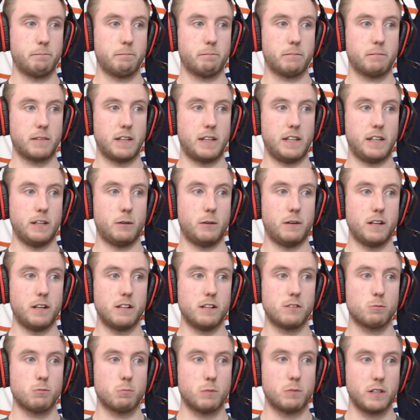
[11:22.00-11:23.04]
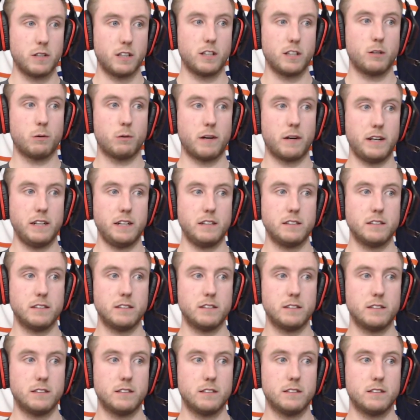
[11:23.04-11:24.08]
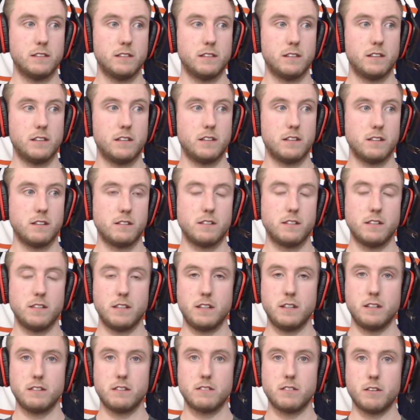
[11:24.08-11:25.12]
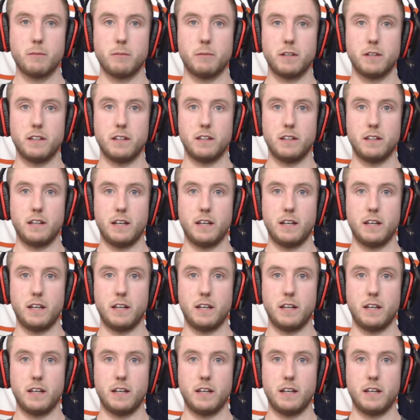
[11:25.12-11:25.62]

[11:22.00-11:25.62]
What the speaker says: you know what, it's really great to see someone